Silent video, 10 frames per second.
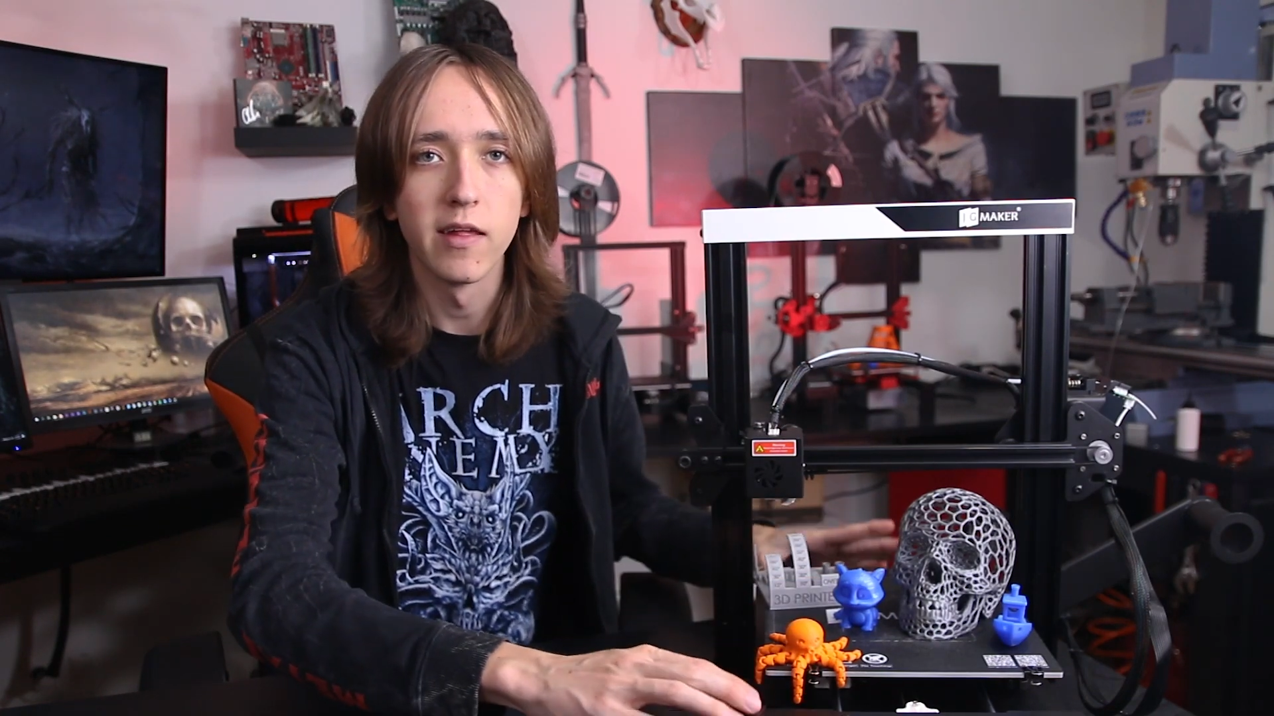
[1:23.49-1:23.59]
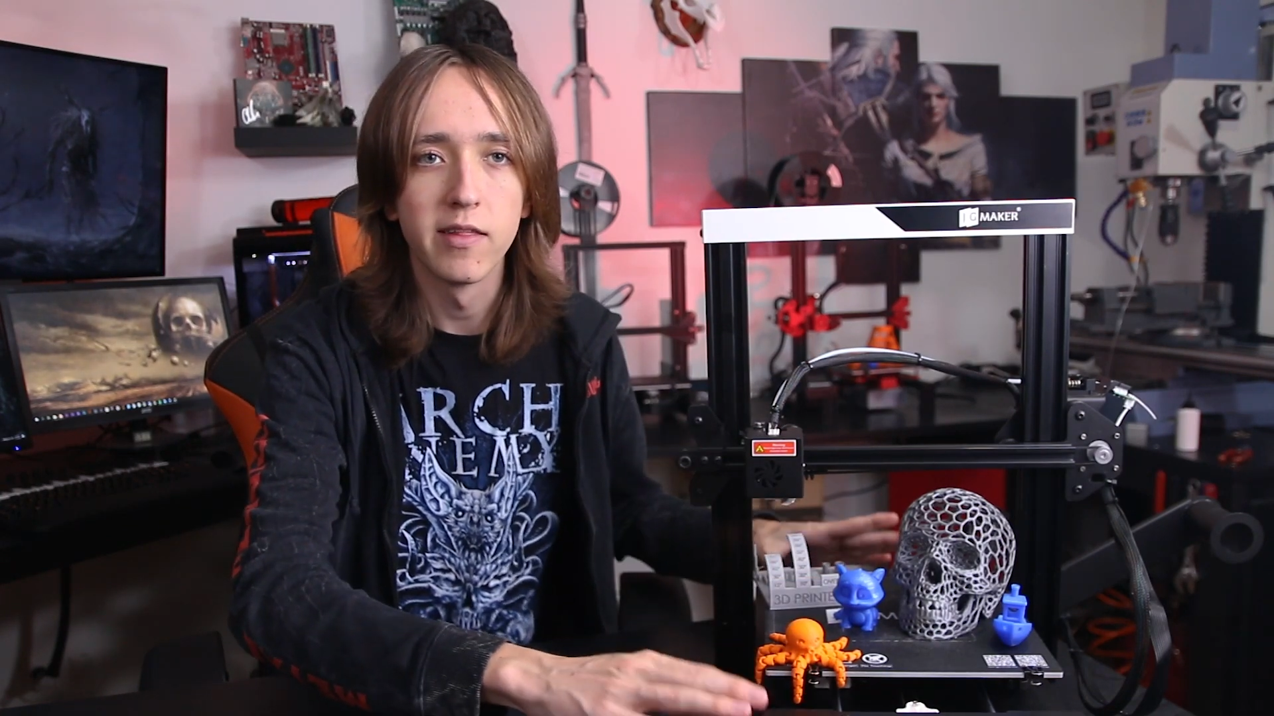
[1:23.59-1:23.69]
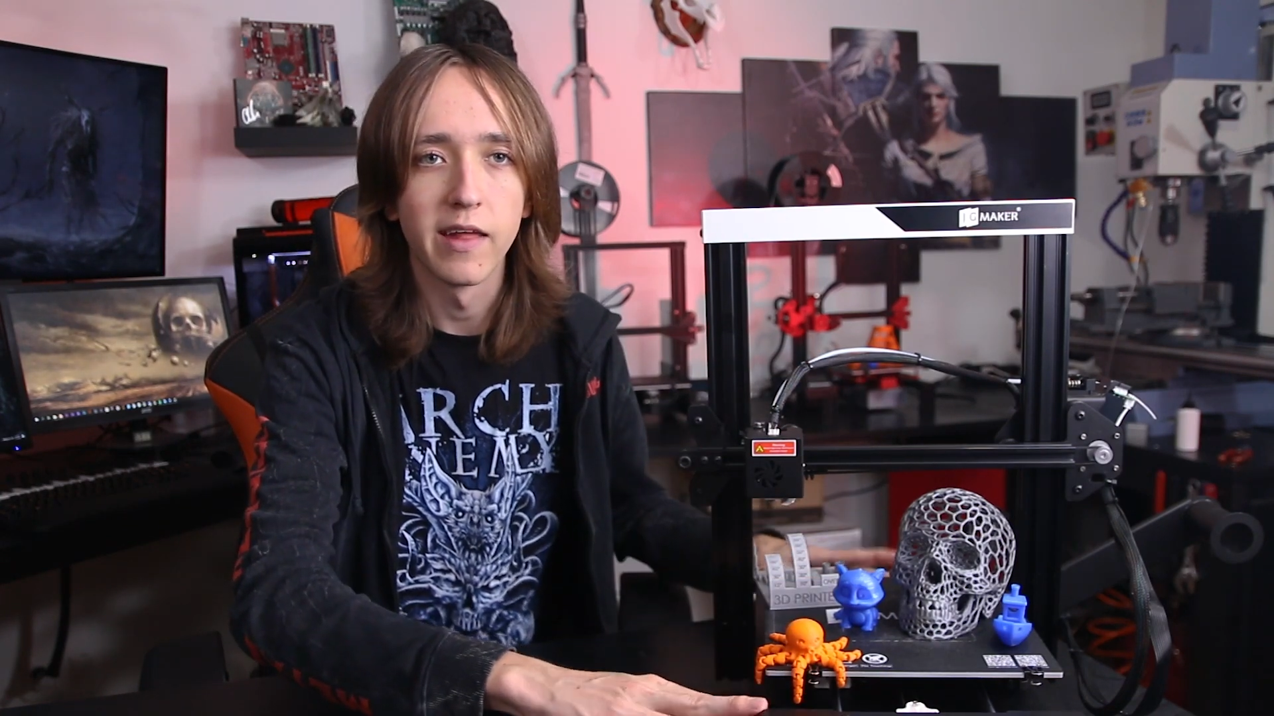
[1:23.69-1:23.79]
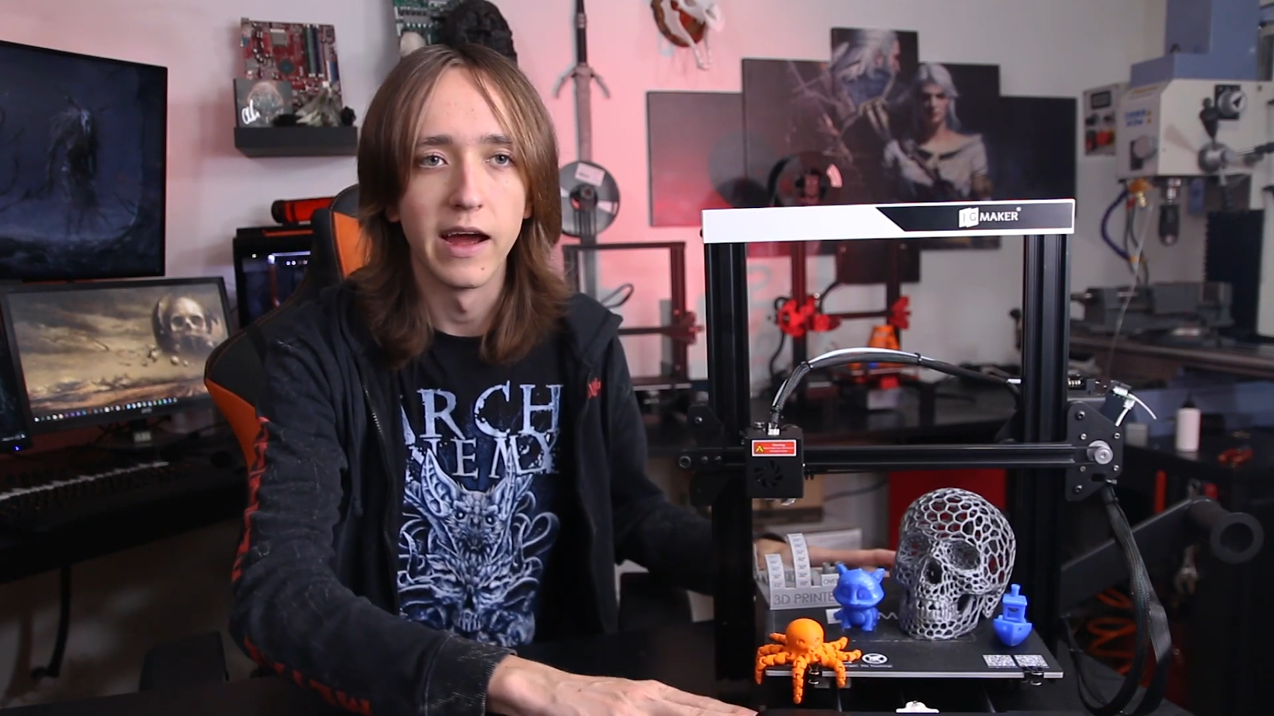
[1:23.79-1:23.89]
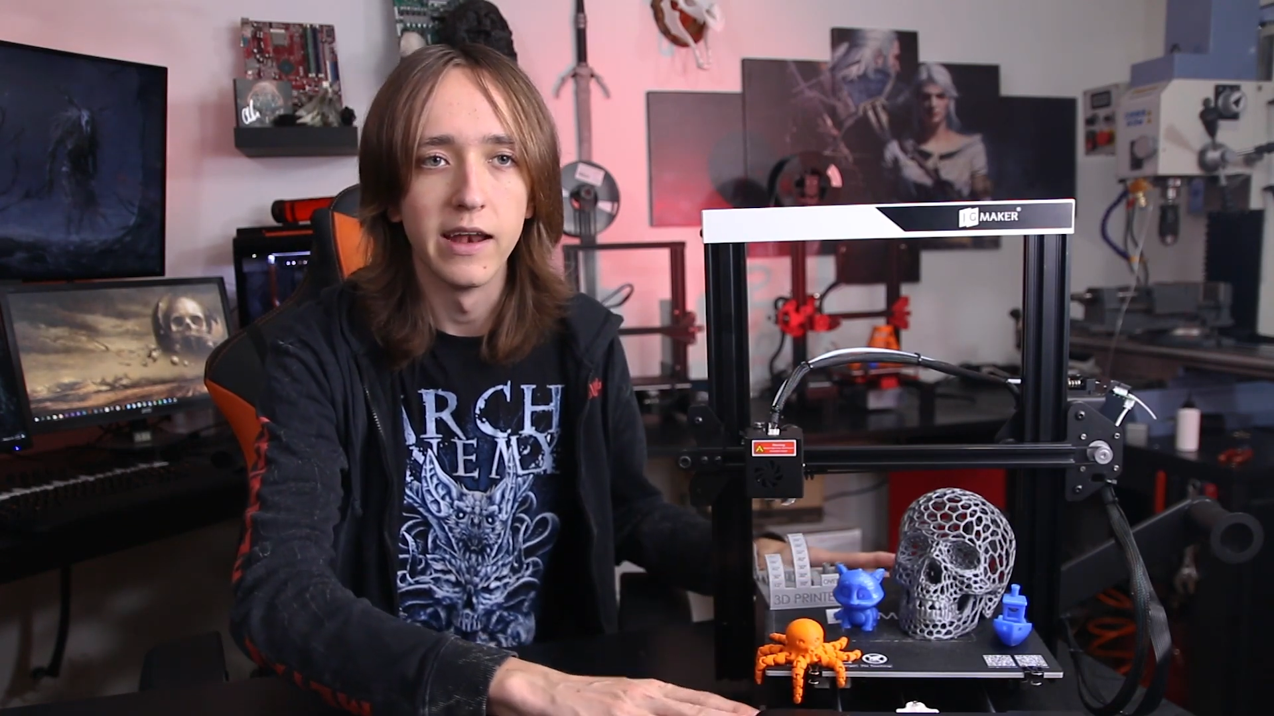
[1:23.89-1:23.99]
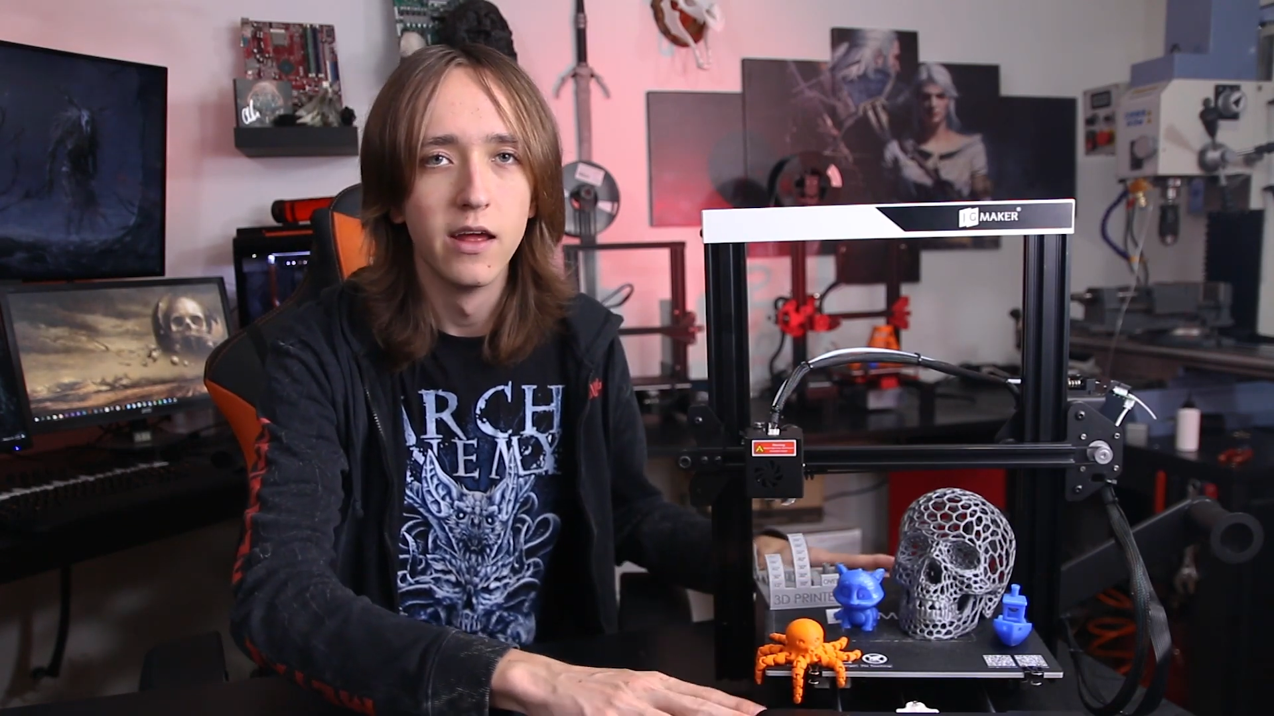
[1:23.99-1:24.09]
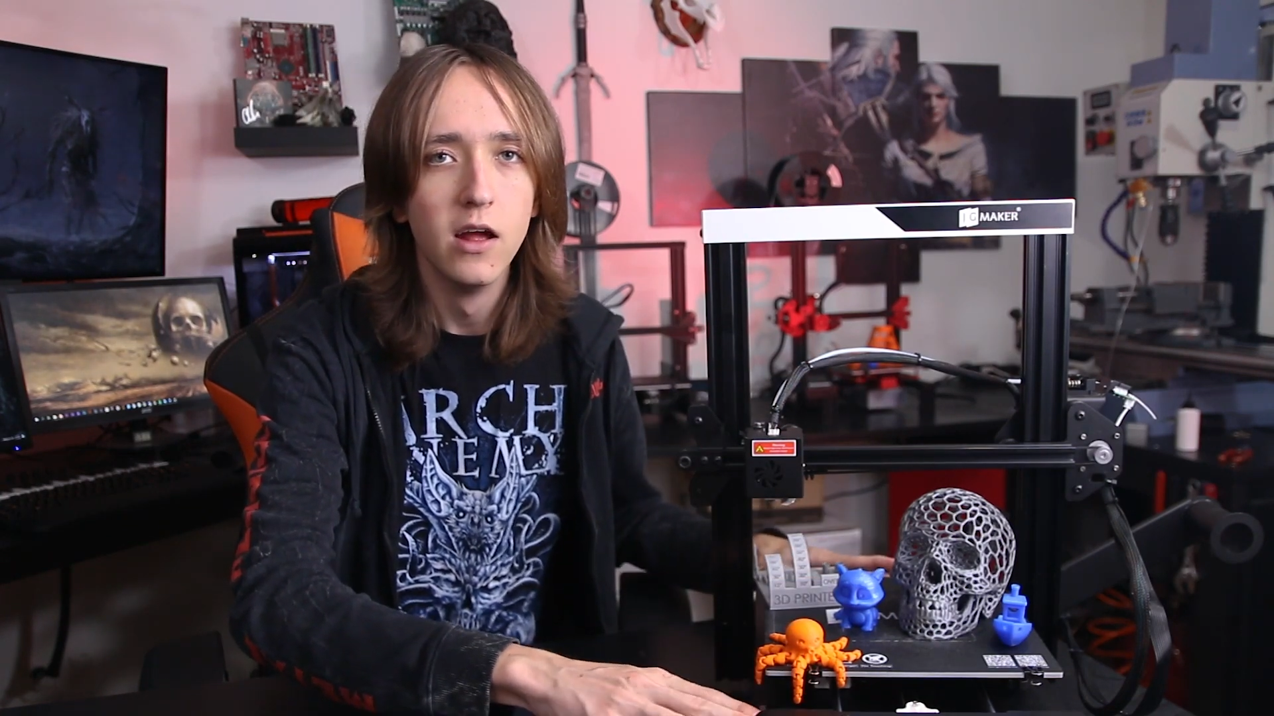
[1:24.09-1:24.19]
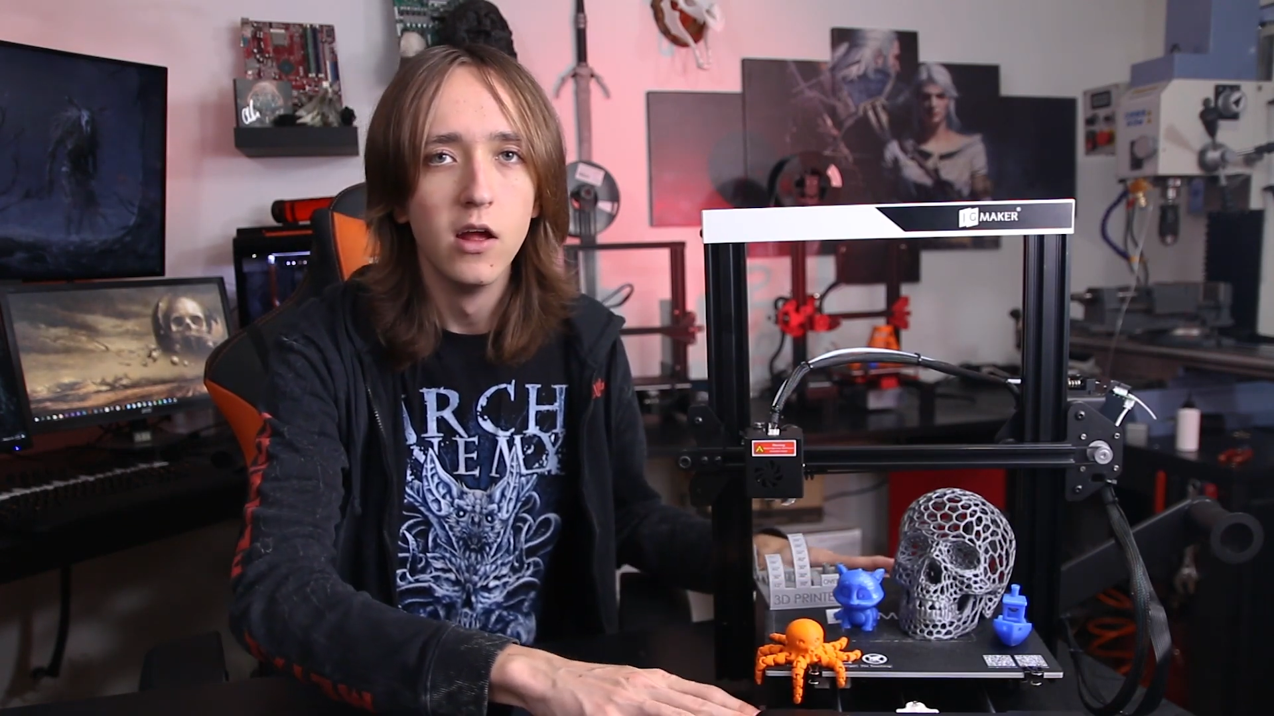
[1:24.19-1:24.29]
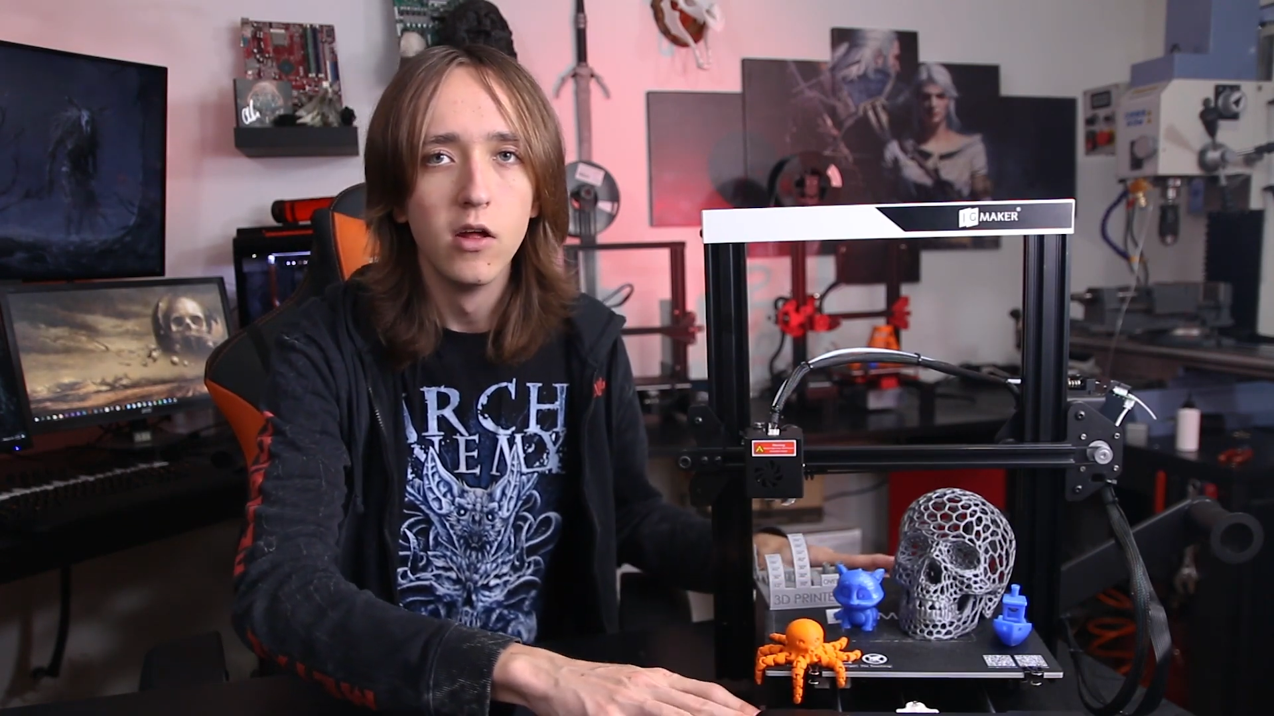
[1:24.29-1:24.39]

inside.